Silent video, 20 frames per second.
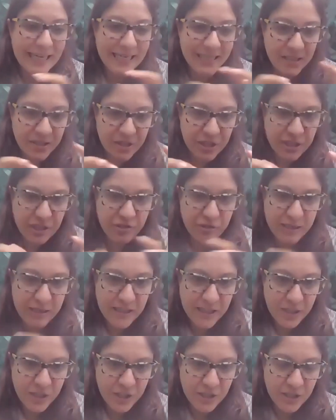energy
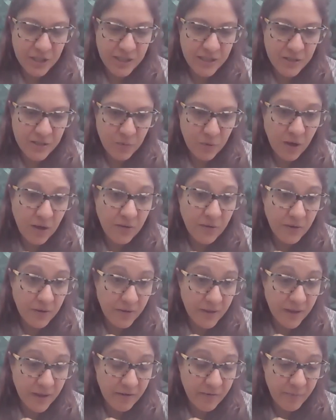transition is one
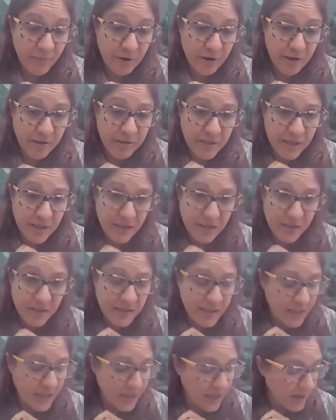that they've
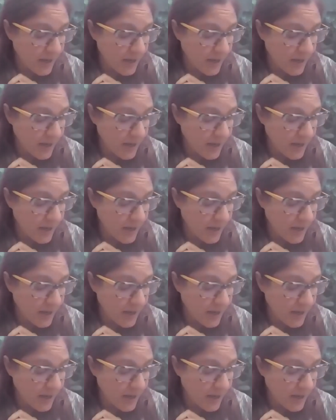prioritized,